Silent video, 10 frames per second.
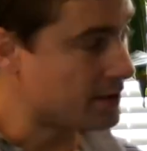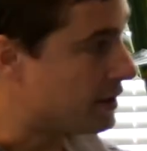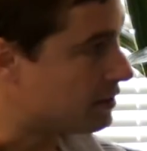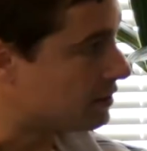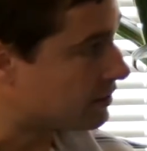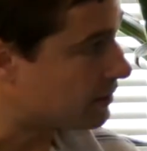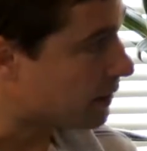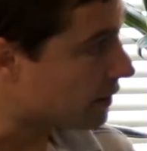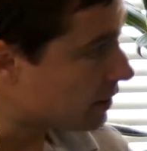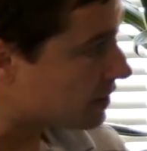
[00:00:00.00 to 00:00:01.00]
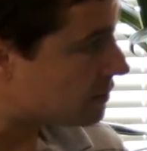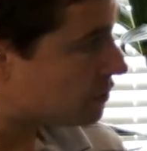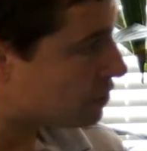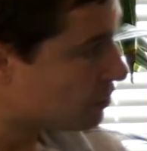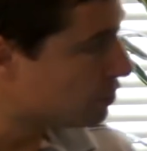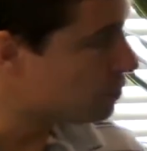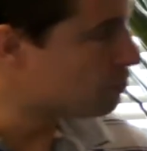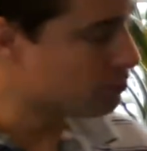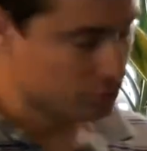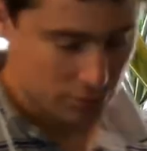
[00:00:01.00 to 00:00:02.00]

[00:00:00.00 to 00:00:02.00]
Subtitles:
And there are really two